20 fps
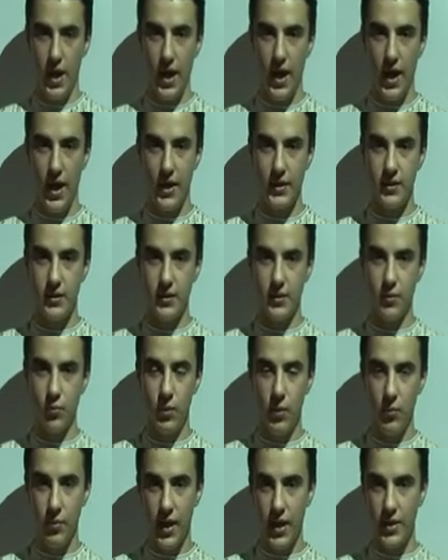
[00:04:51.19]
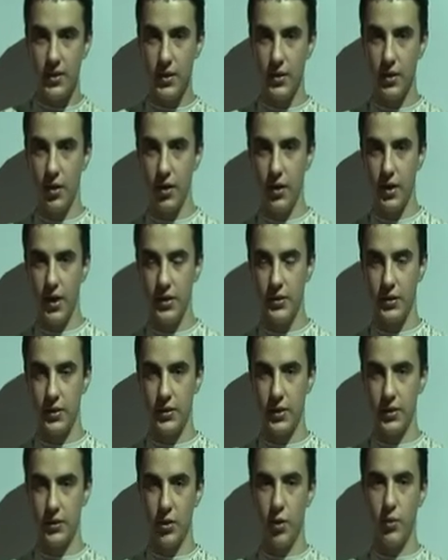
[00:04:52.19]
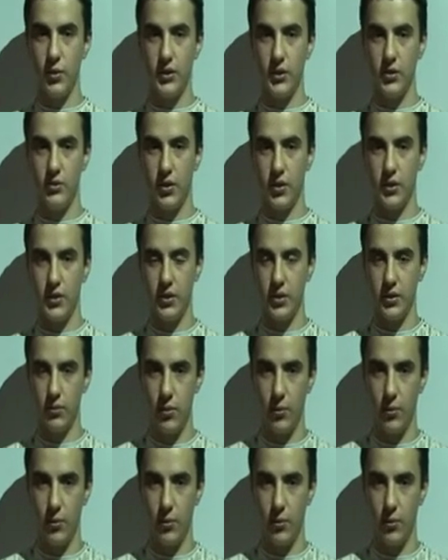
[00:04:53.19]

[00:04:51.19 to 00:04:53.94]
And when we ask in our classes, it's always interesting.